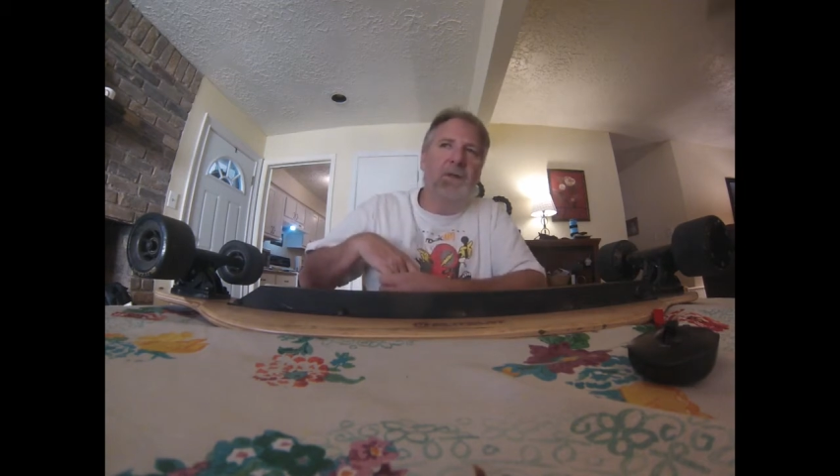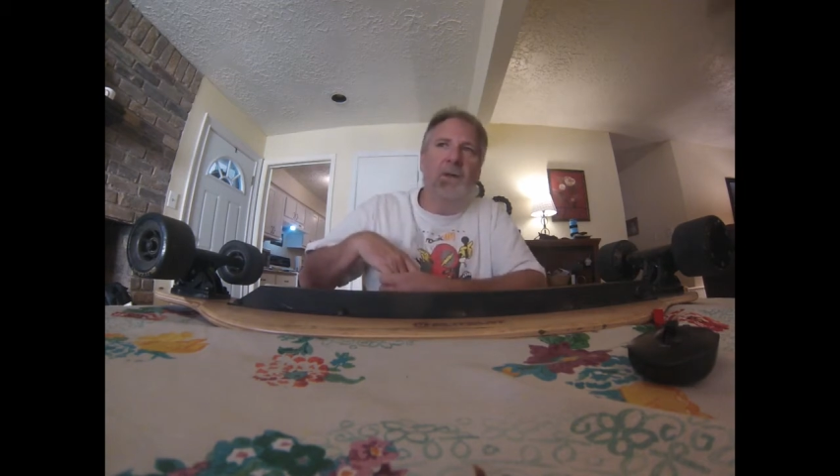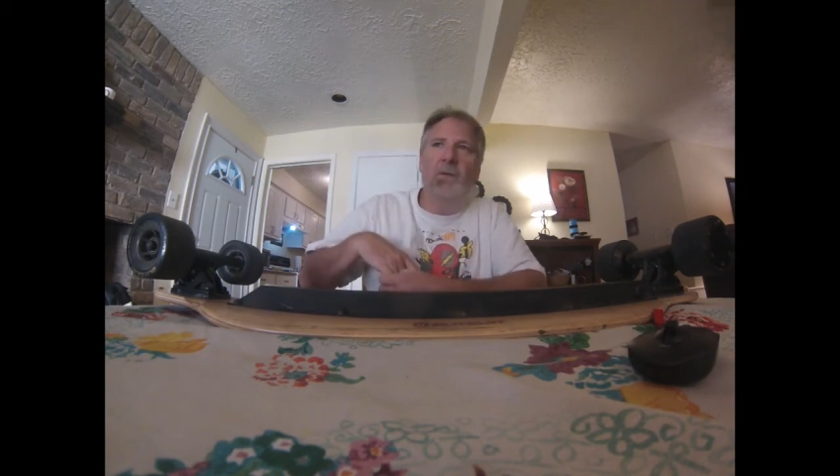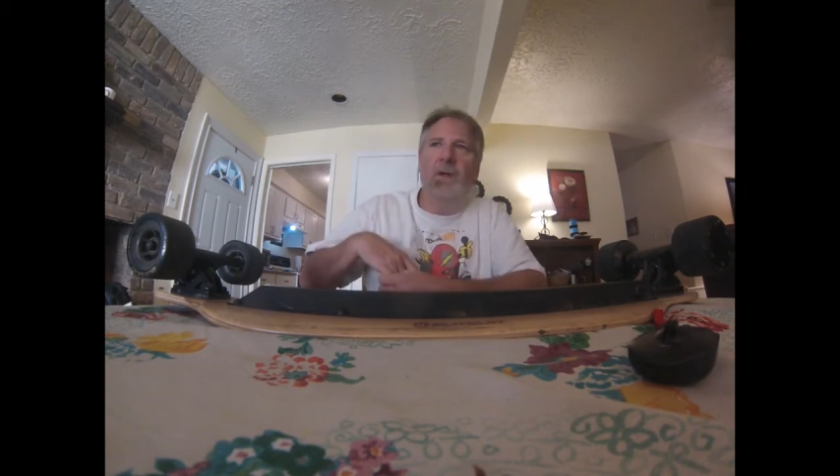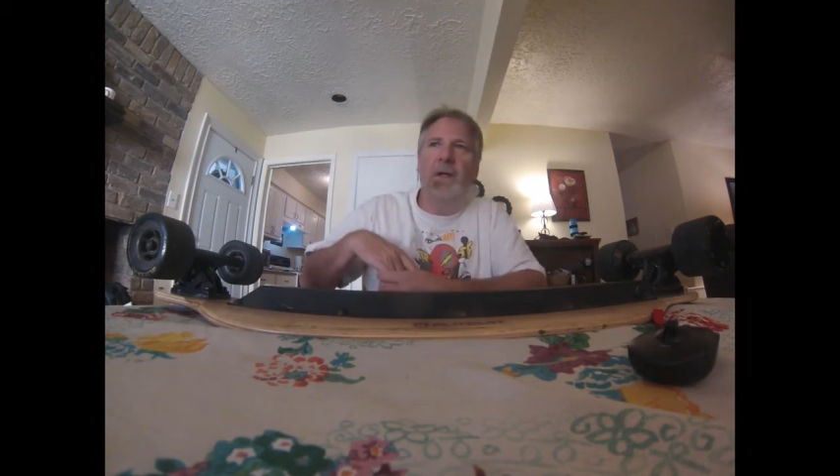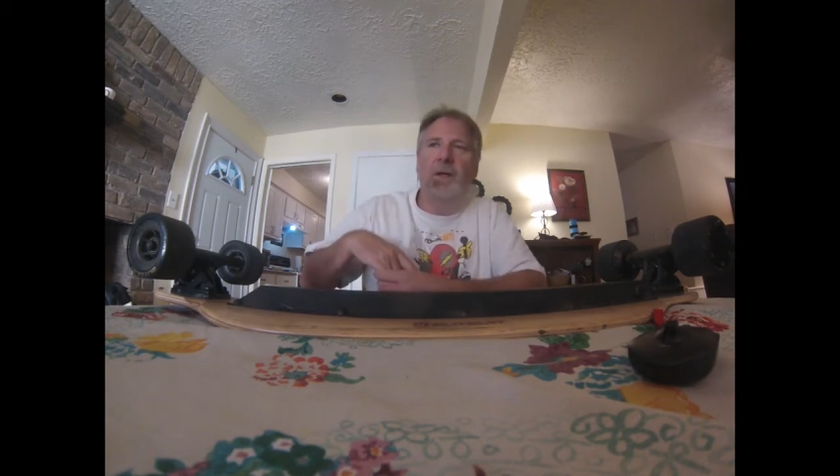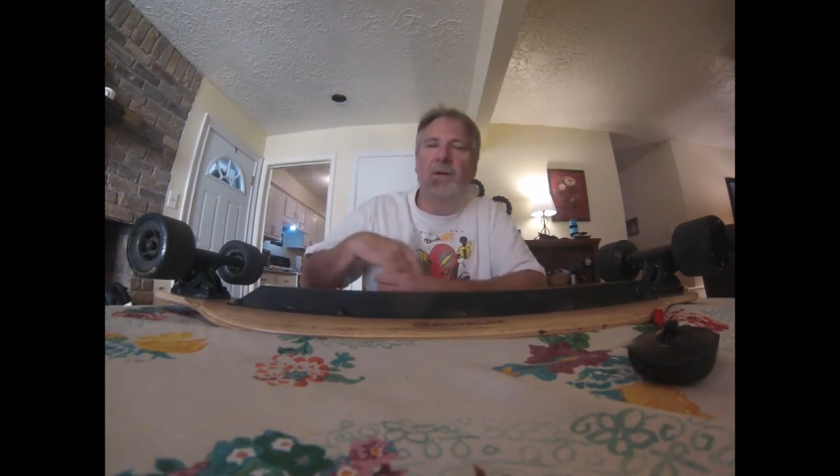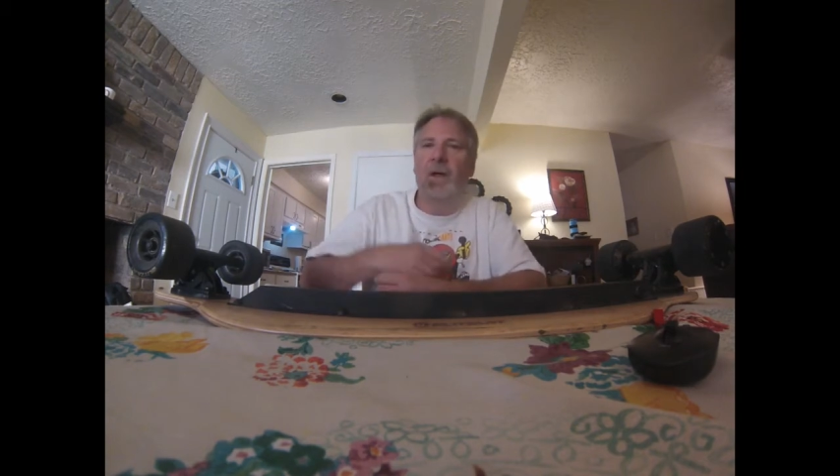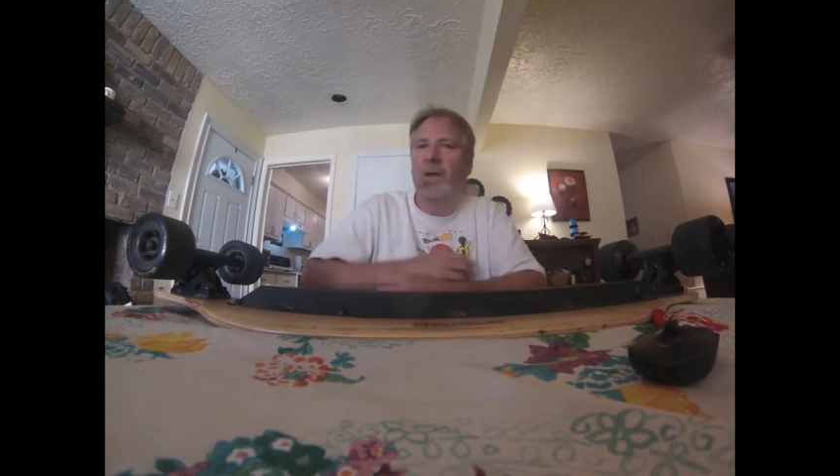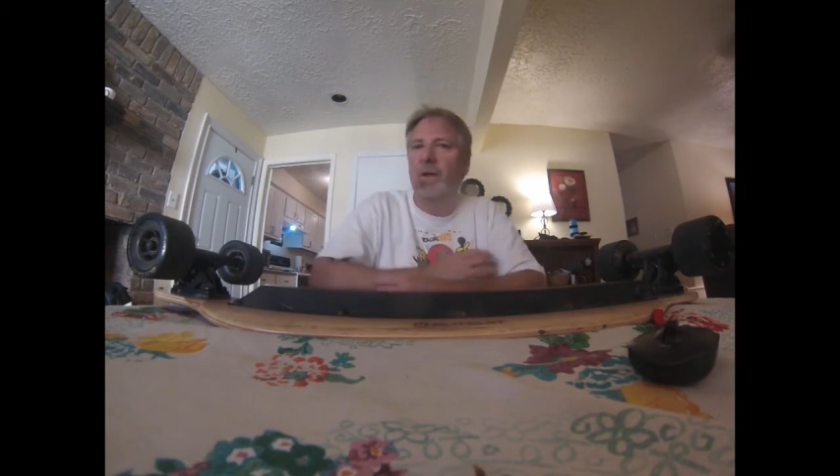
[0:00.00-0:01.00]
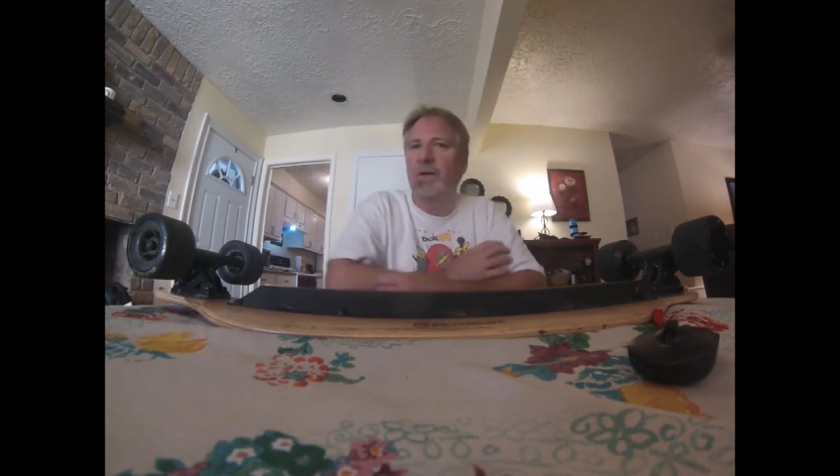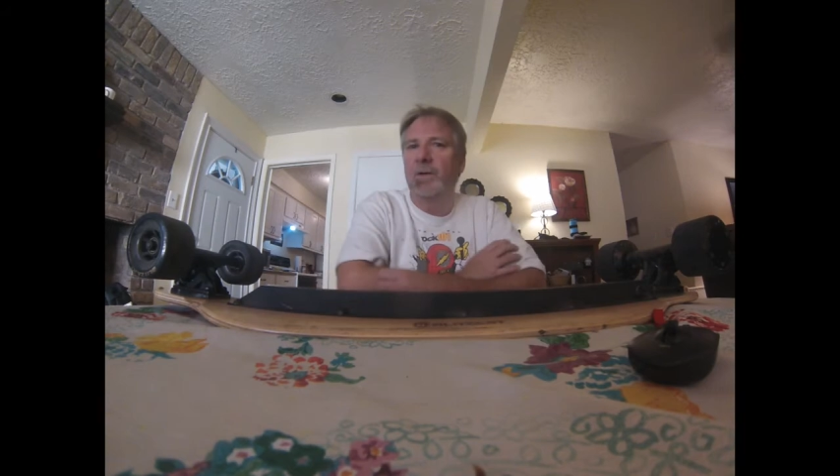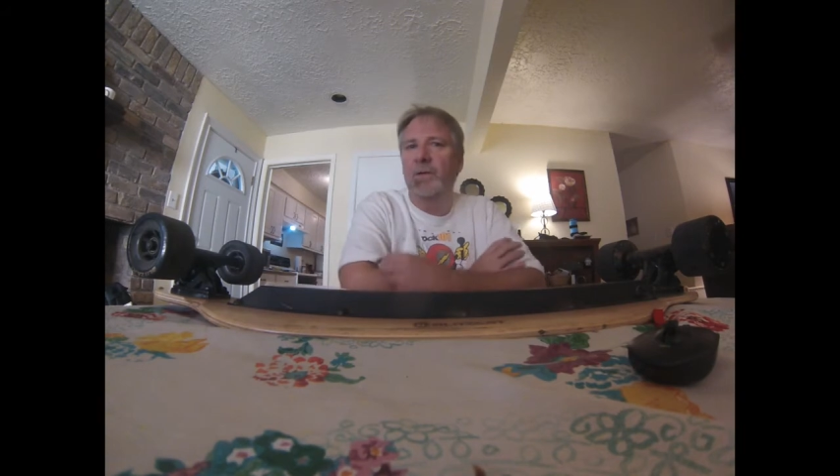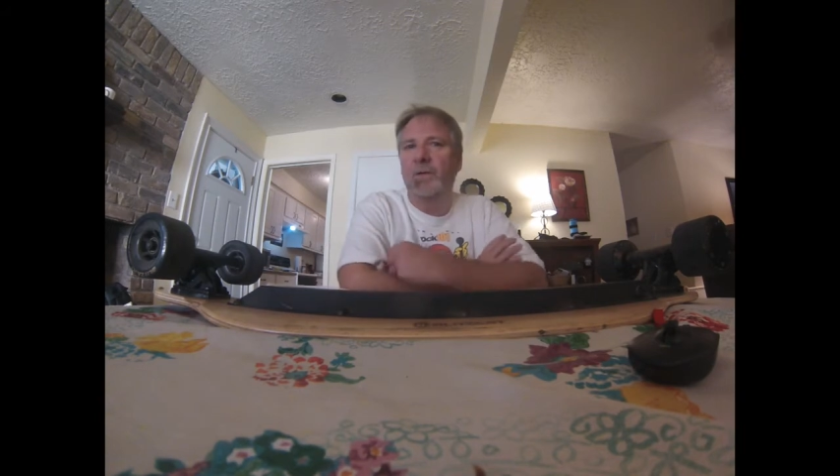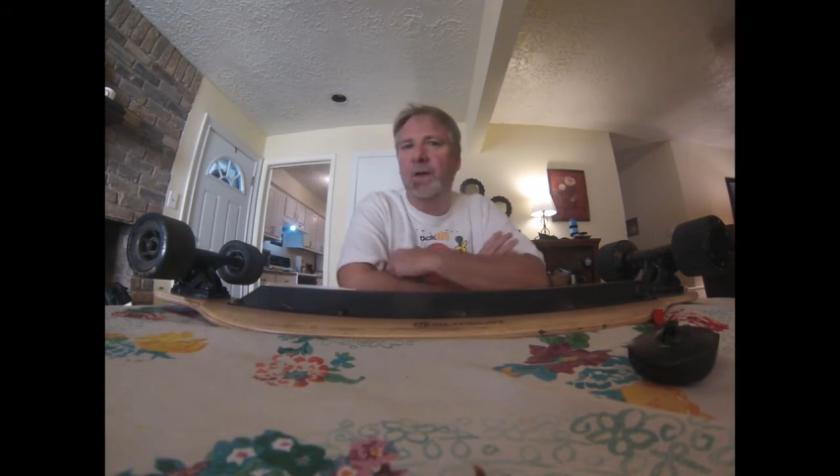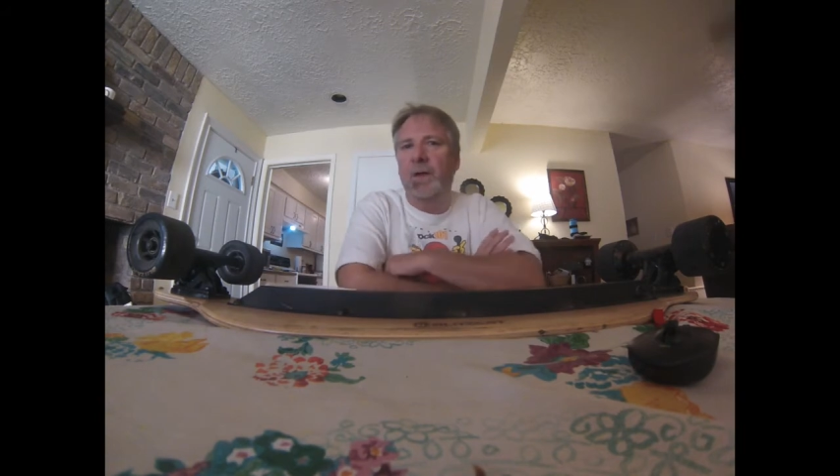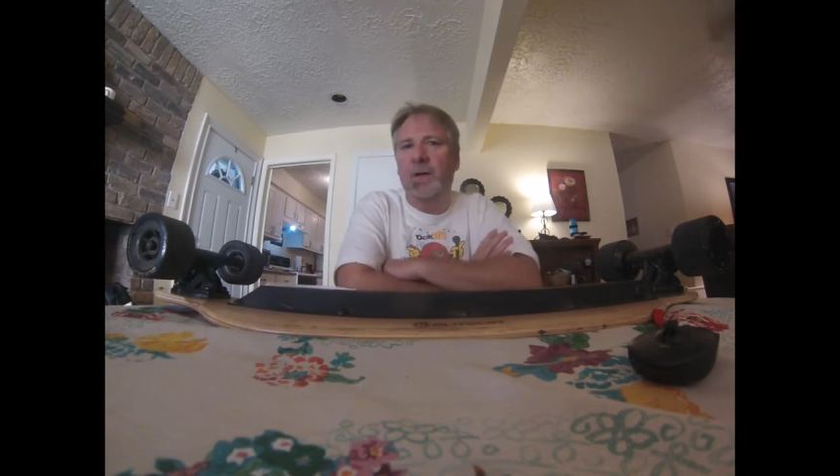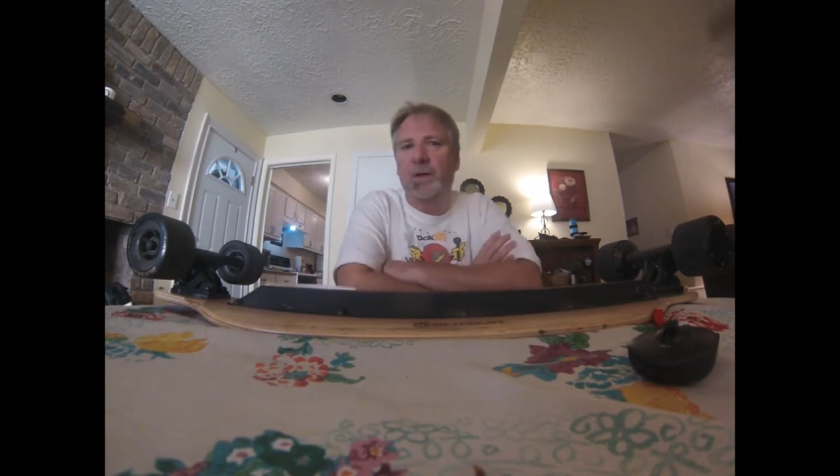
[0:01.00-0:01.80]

I don't really have a lot of hills around